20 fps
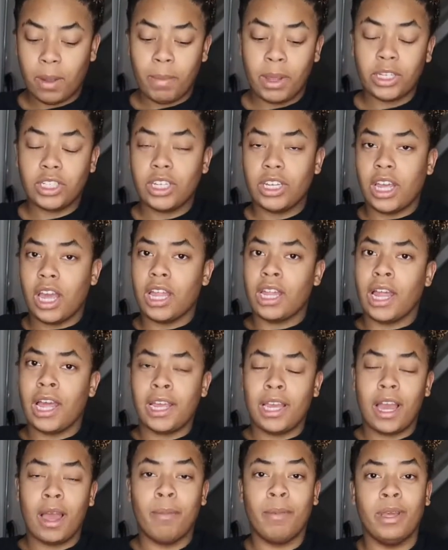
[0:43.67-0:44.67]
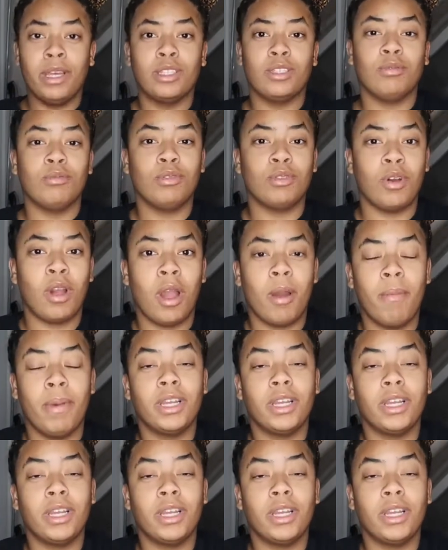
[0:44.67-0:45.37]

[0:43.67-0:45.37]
Make sure y'all like, comment, and subscribe.